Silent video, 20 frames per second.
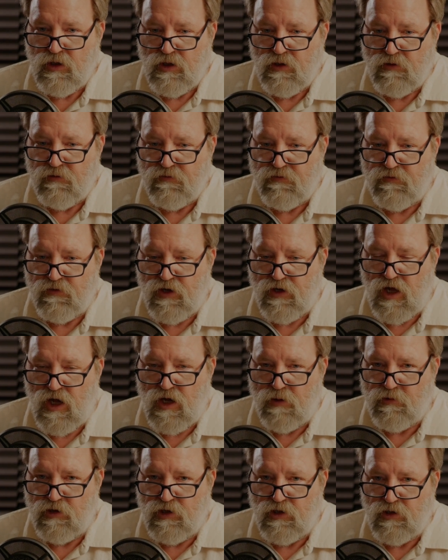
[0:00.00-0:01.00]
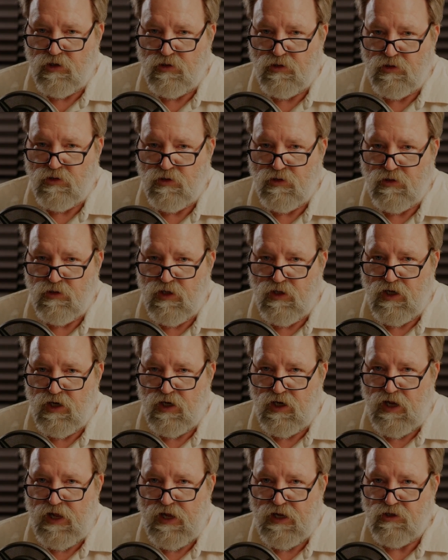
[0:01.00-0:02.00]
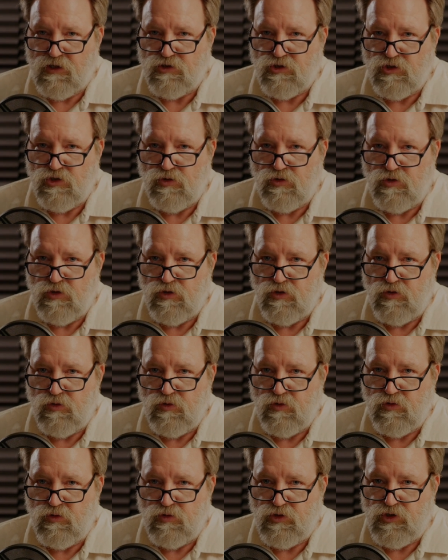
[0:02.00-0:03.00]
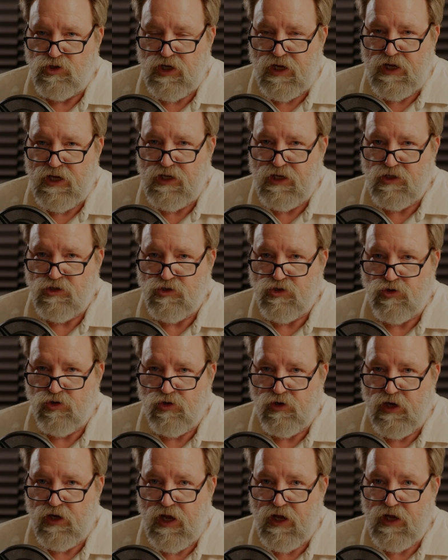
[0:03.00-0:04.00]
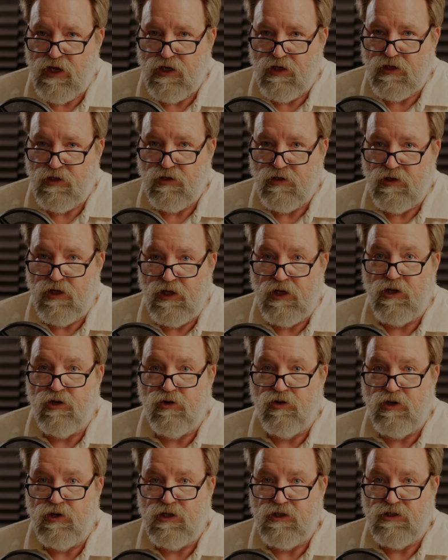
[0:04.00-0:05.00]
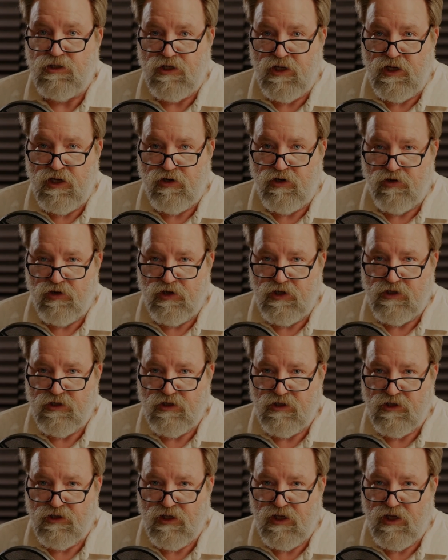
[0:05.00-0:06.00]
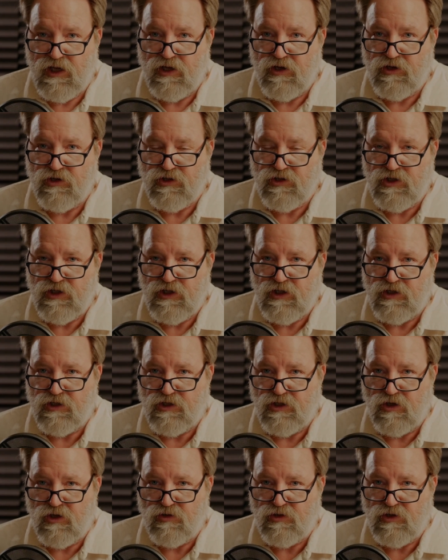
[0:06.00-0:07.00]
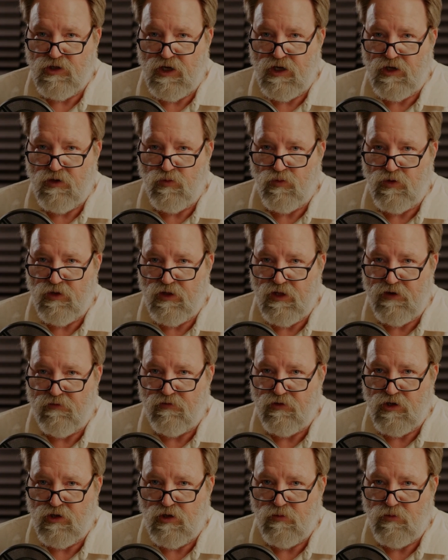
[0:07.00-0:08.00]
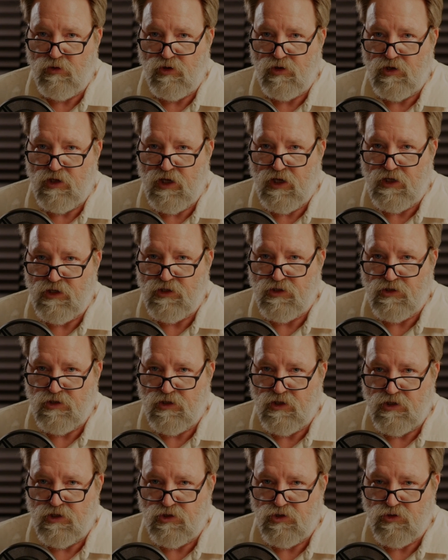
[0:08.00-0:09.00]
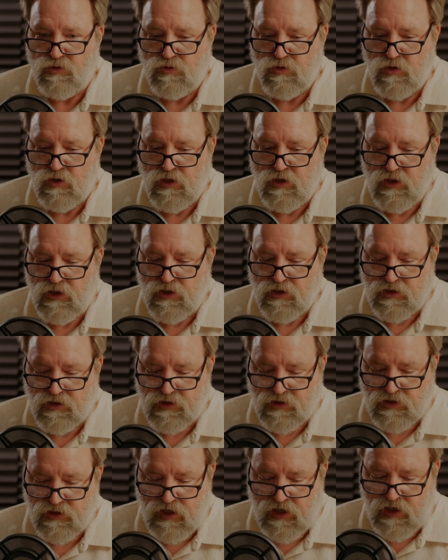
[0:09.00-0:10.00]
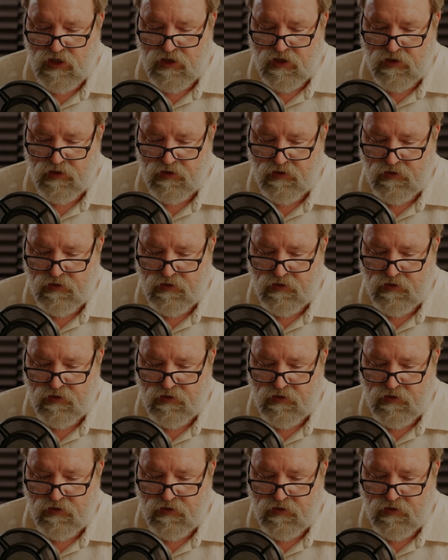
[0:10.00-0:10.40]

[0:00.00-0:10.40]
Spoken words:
phenomenon that allows you to change, create, increase, decrease the energy associated with every communication that you desire.